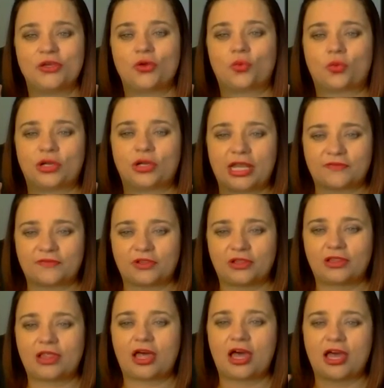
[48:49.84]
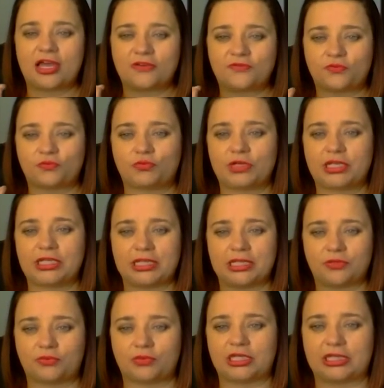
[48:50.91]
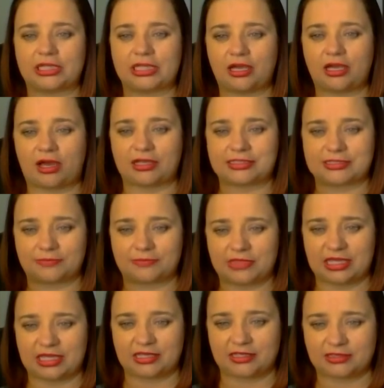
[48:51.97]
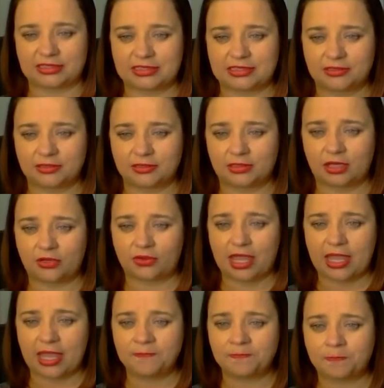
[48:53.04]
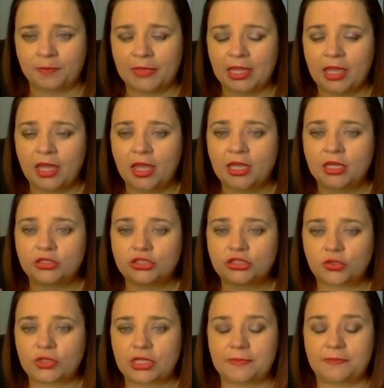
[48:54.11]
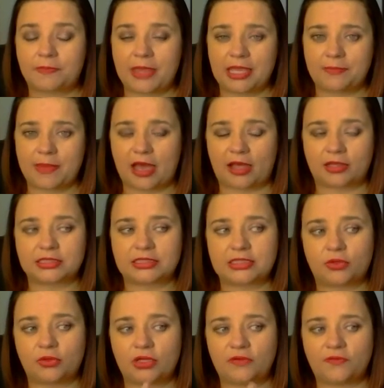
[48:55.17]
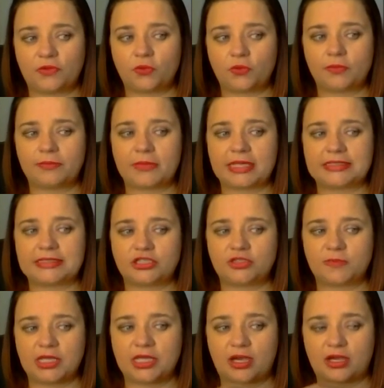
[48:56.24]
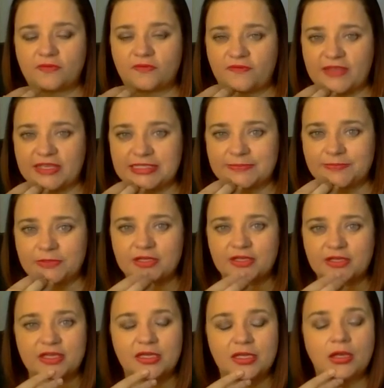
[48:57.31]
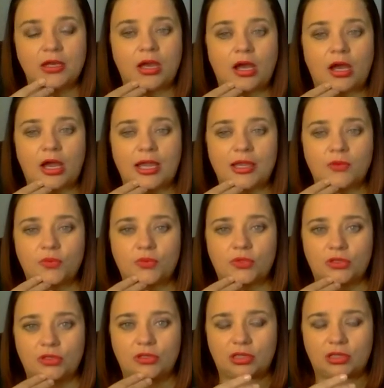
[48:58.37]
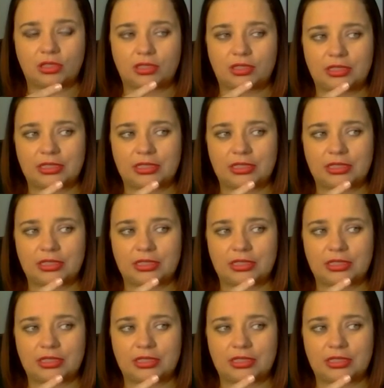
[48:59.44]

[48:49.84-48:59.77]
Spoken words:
We're going to have a lot of really, really awesome things, okay? Tony, PayPal. So if you will message me on Facebook, I will,